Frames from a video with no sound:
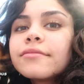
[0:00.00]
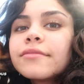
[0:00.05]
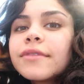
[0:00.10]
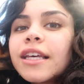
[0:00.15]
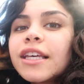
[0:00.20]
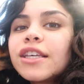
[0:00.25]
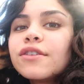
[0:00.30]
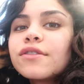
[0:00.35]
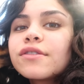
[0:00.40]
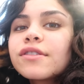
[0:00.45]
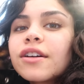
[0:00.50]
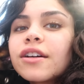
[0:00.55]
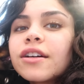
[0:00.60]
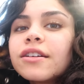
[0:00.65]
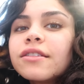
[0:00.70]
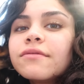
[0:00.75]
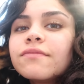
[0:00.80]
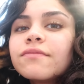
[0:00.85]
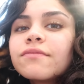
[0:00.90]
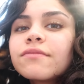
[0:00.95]
Thank you,
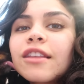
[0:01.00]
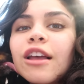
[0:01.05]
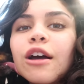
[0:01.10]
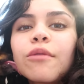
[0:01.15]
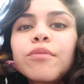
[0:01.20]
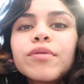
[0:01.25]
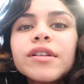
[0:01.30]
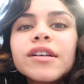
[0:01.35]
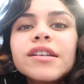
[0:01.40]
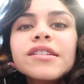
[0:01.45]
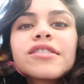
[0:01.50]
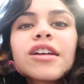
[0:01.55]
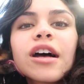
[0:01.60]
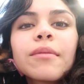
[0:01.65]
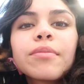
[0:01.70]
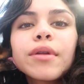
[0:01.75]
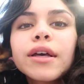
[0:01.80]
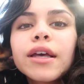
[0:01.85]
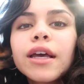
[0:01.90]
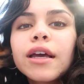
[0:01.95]
sir. Now please
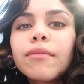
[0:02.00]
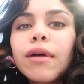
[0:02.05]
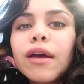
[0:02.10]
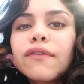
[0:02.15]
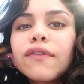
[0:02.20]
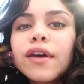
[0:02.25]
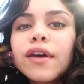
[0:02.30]
stop looking my